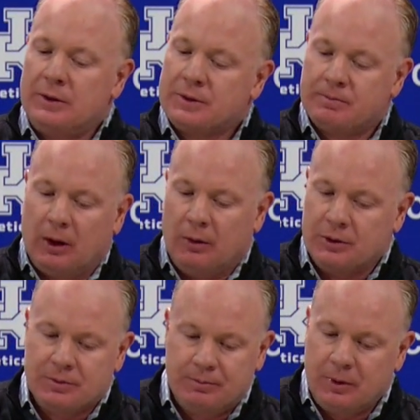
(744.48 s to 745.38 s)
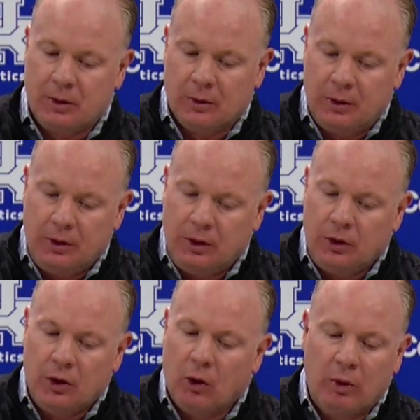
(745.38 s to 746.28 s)
Yeah, he's always, you
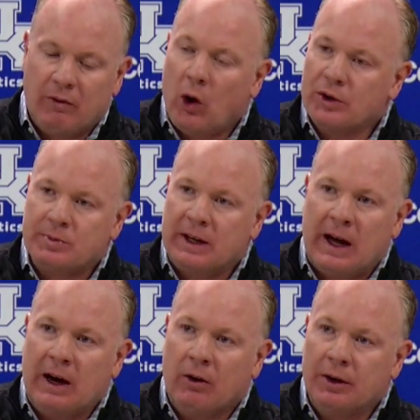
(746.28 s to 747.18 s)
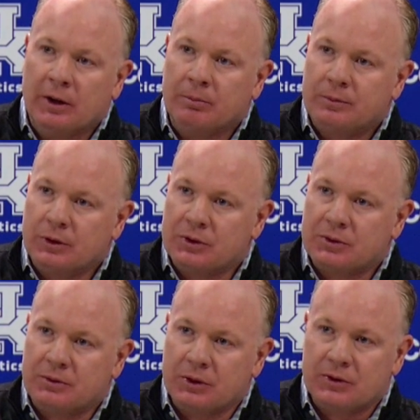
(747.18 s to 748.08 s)
know, we've always been high on him,
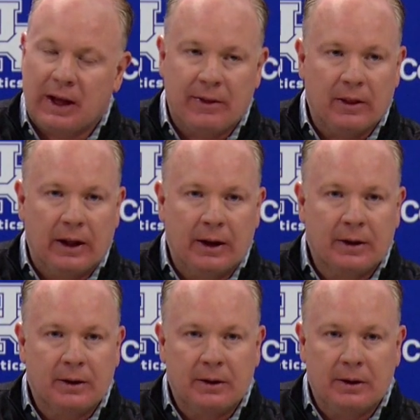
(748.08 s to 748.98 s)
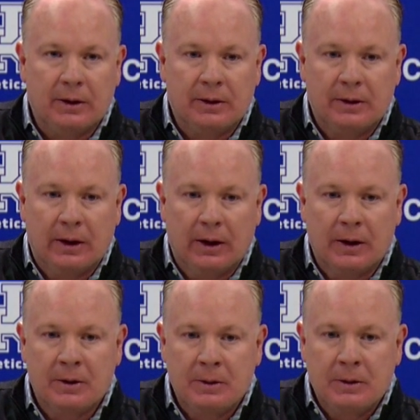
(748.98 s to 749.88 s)
just athletic, and,
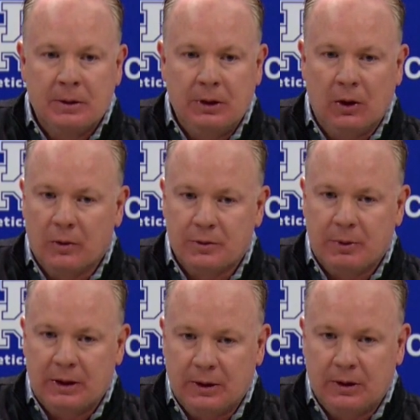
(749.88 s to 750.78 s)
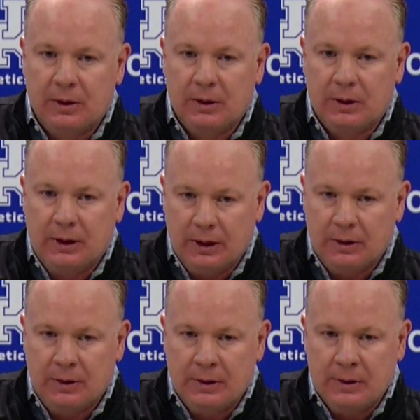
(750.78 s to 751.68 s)
he's been
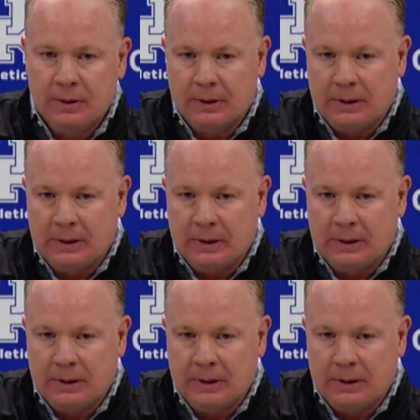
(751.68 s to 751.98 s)
getting,